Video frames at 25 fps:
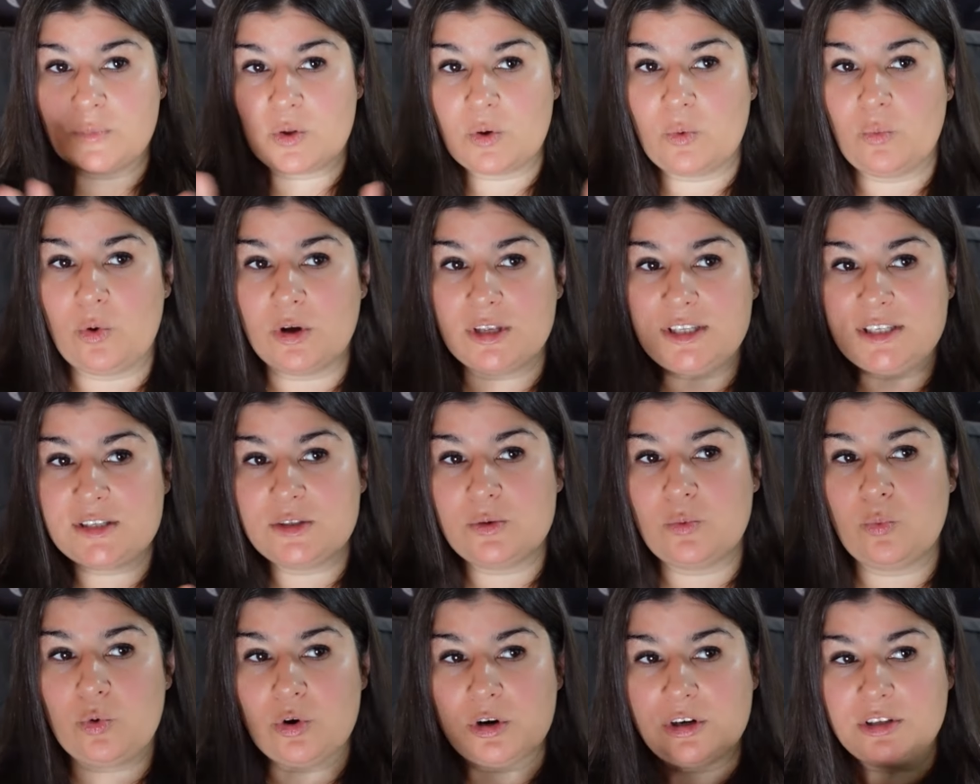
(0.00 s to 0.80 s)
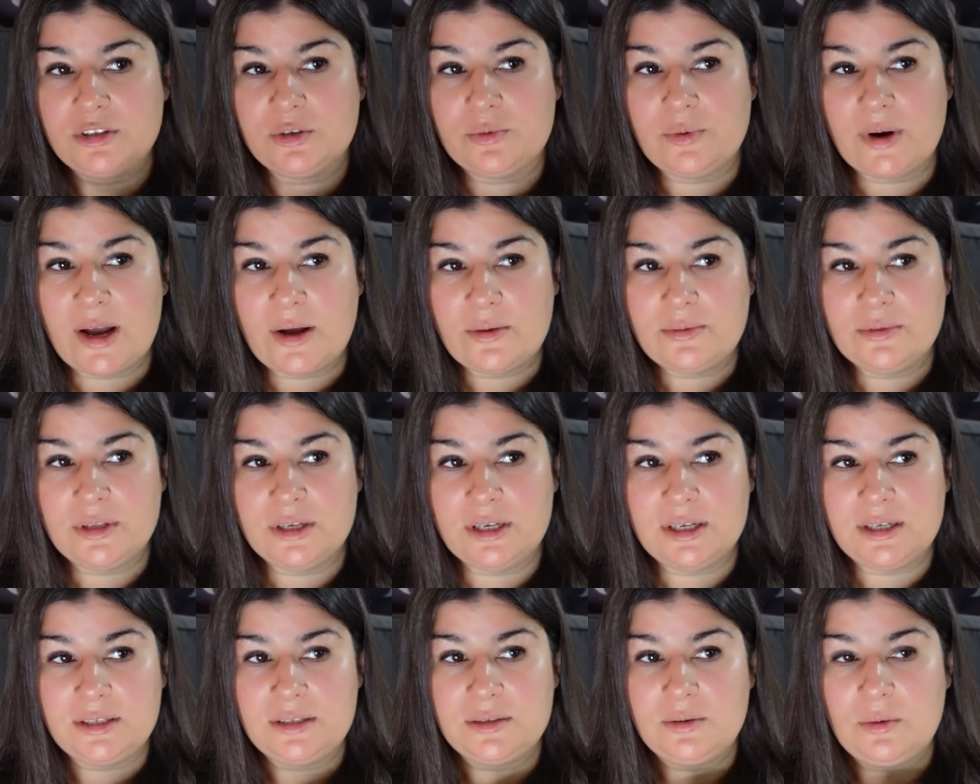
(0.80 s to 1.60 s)
What's the world around
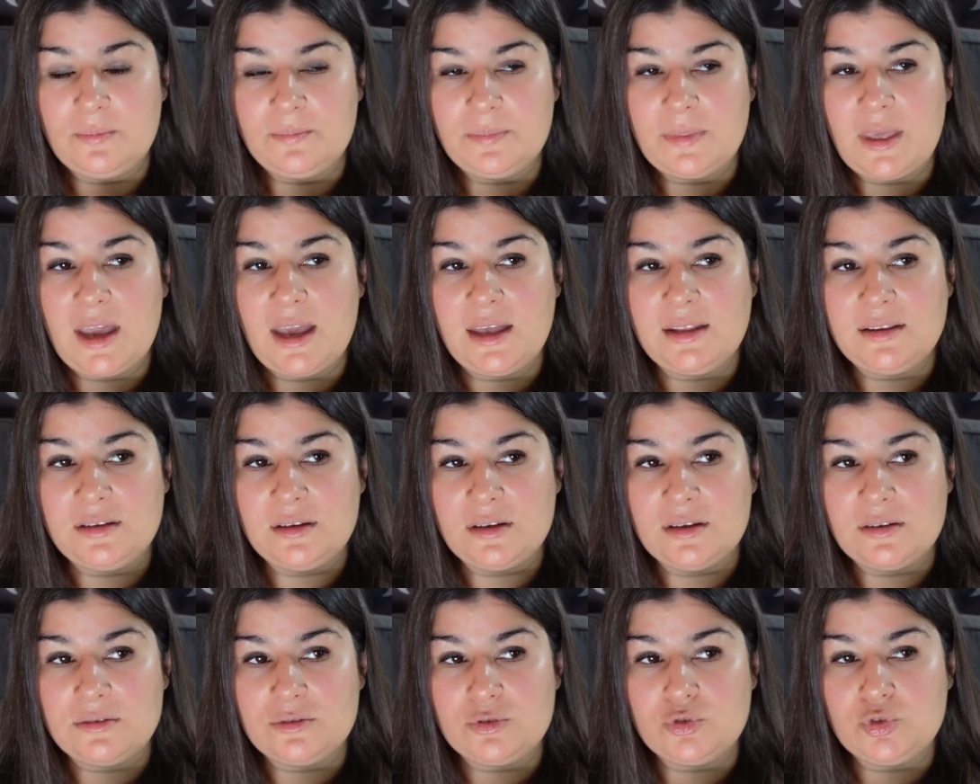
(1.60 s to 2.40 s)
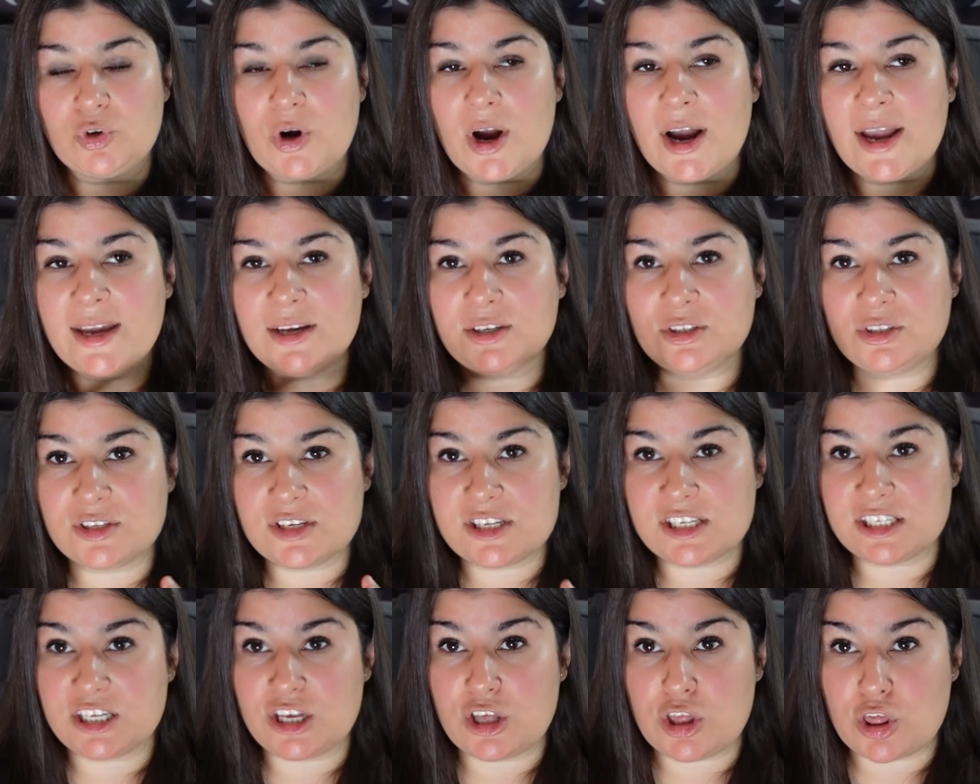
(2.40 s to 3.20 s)
it? And trying to
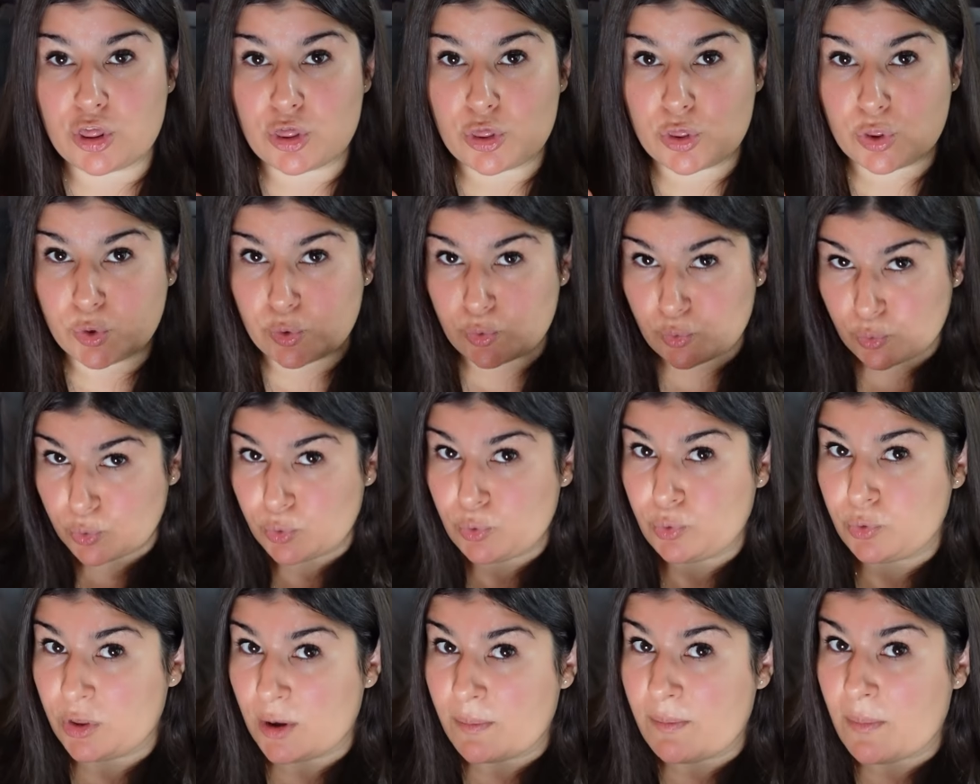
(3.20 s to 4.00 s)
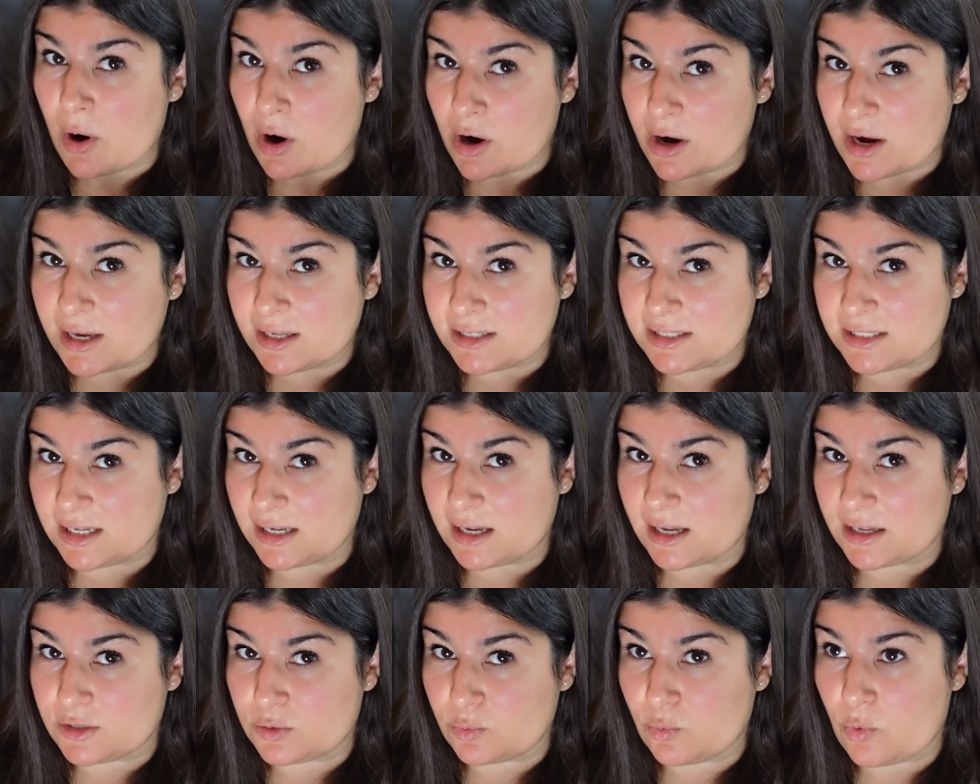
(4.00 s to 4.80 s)
see through the
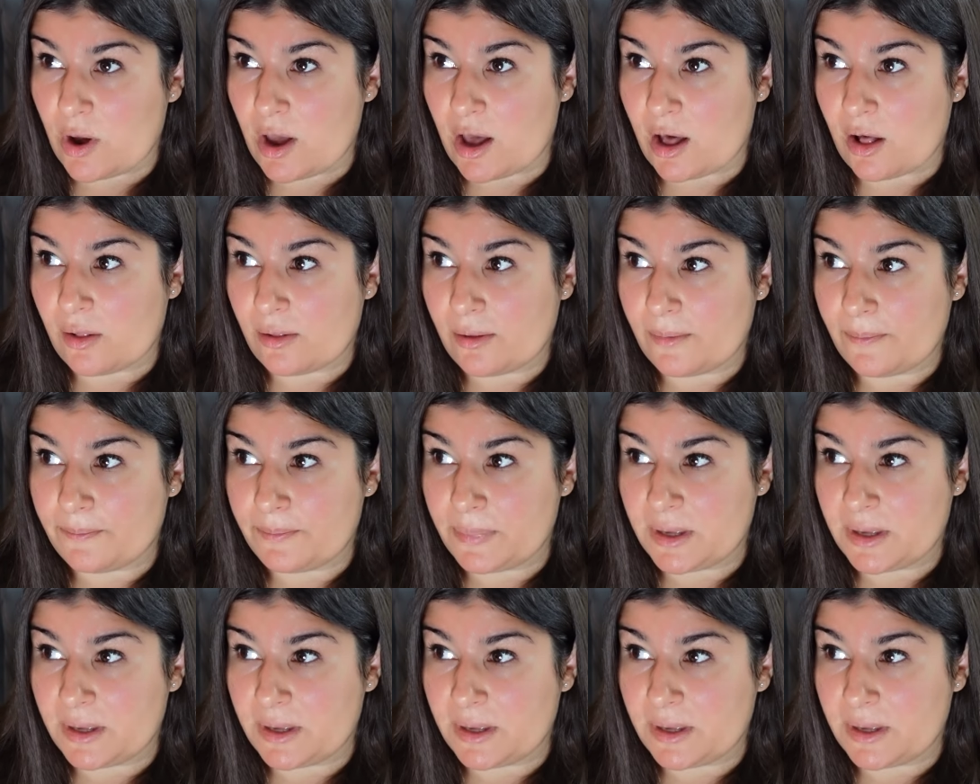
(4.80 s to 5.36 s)
marketing as well,